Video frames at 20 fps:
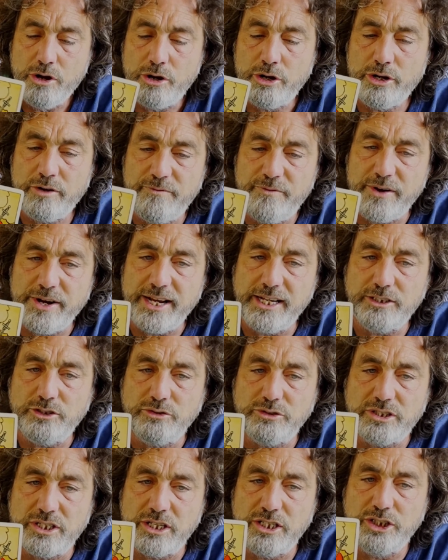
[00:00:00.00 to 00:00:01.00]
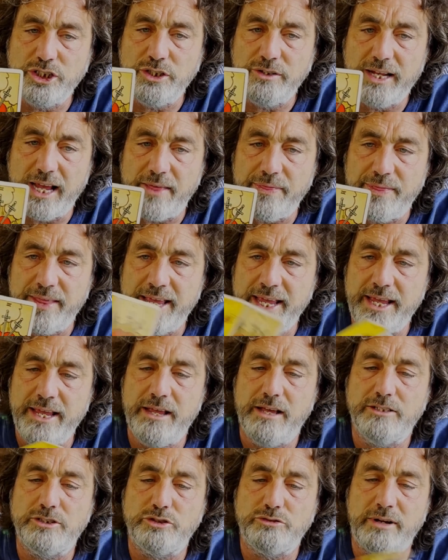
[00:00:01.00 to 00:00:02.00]
On your financial side, you get
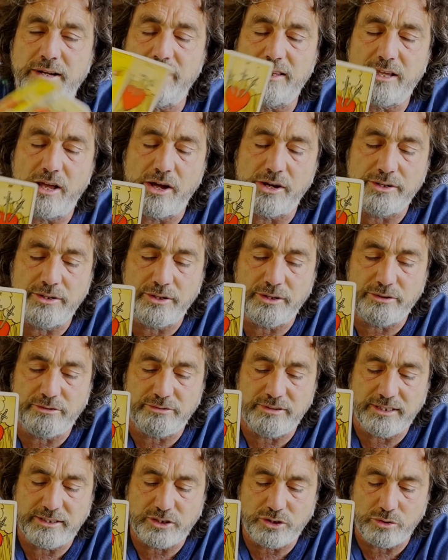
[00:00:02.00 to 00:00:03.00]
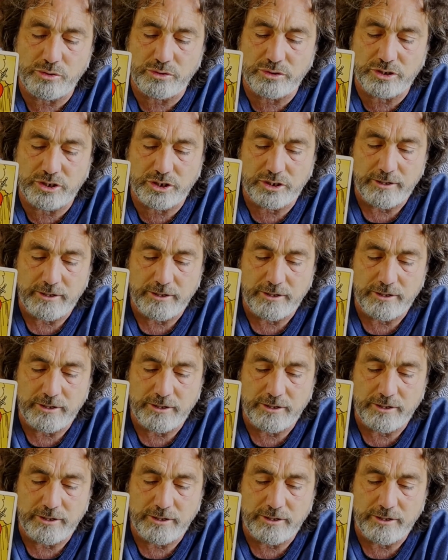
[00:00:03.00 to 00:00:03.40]
the strength card and the three of swords.